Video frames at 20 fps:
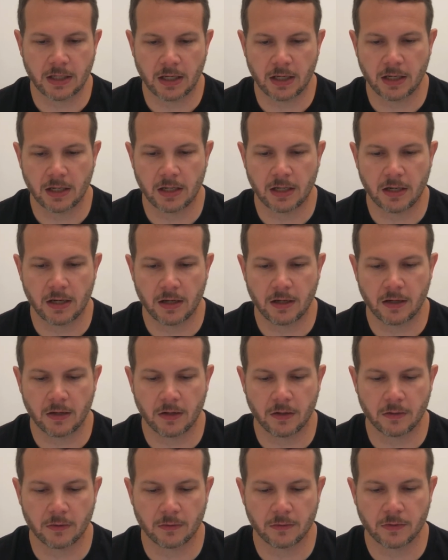
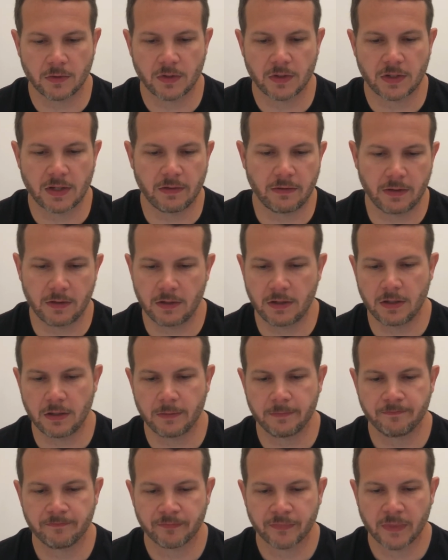
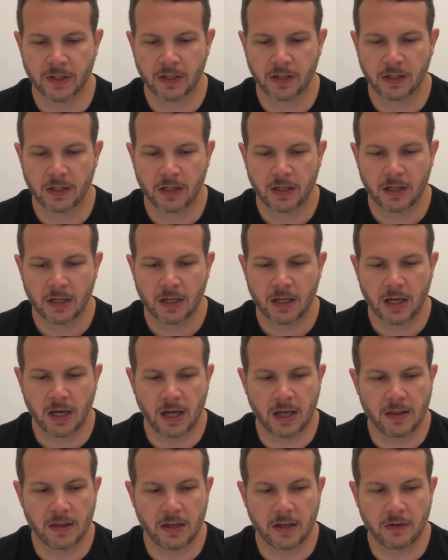10/07.
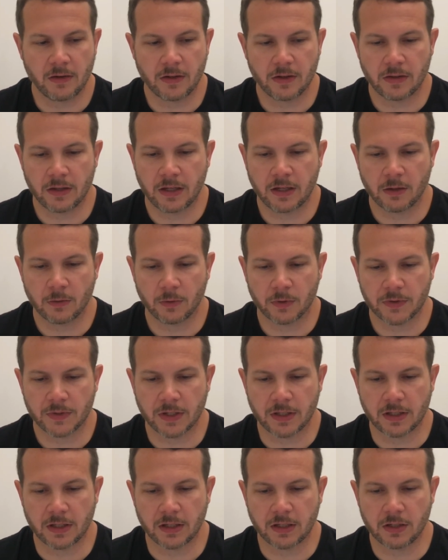And then here we'll
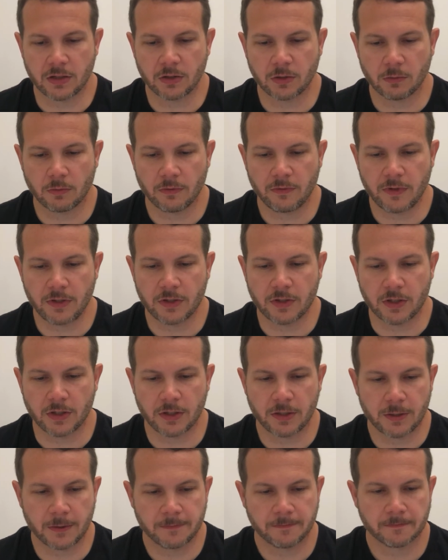say the initial
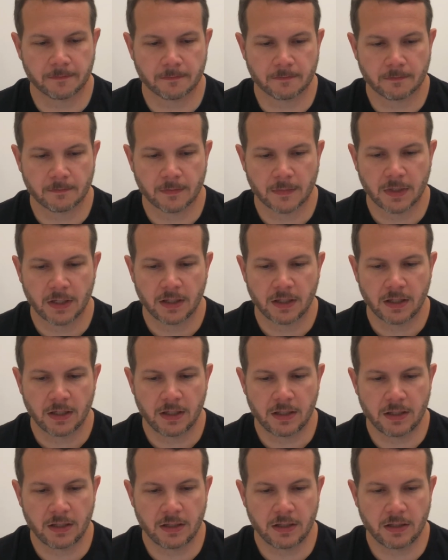revision,
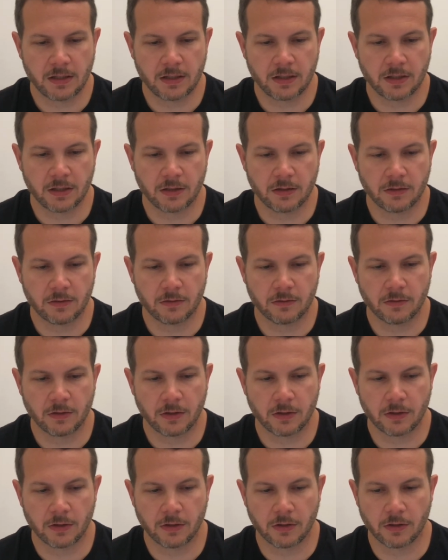and you
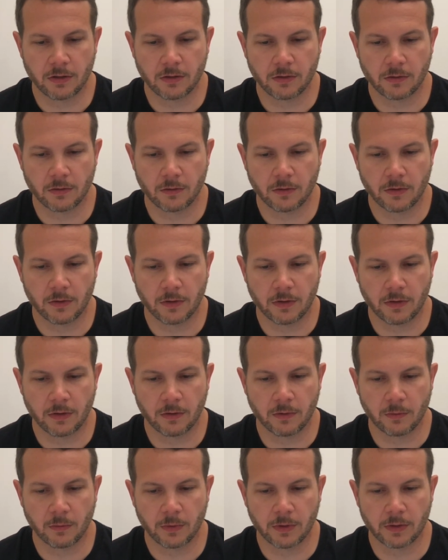know
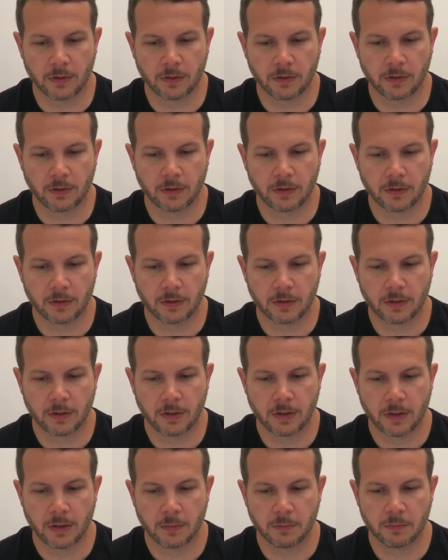there will
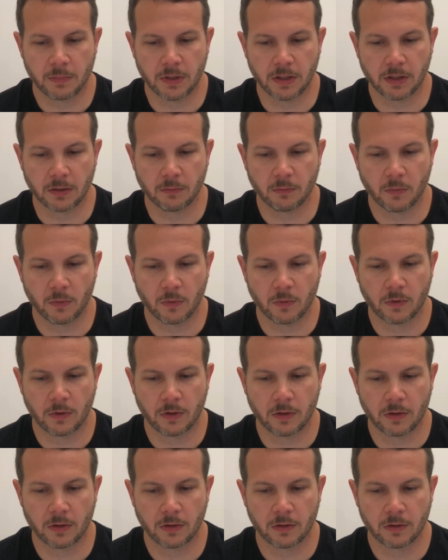be
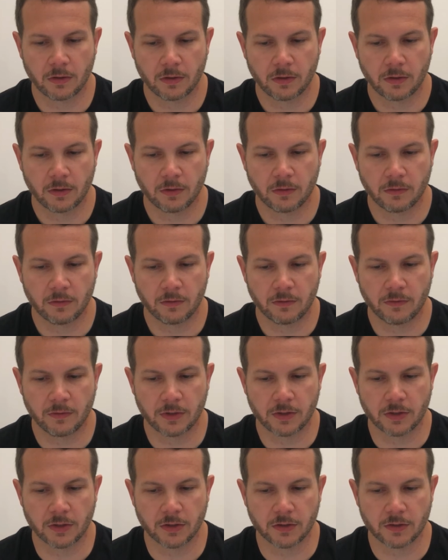more
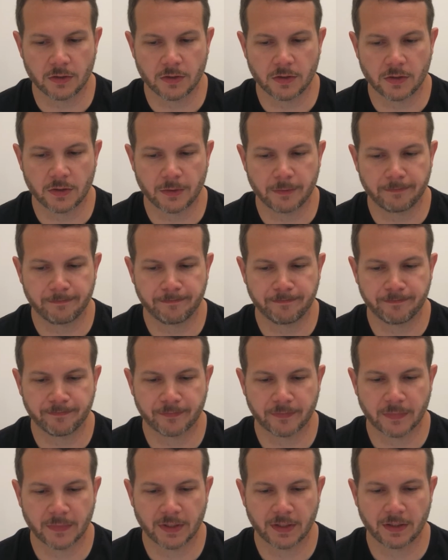revisions.
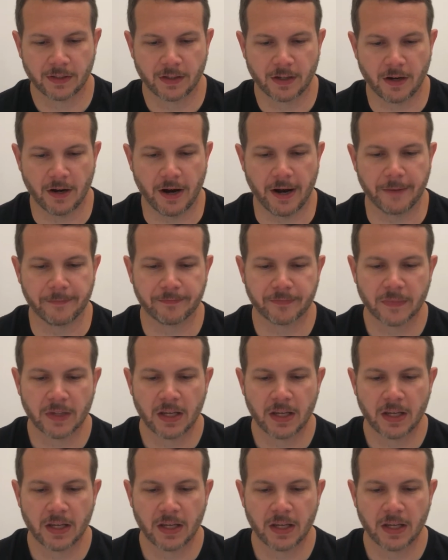All right.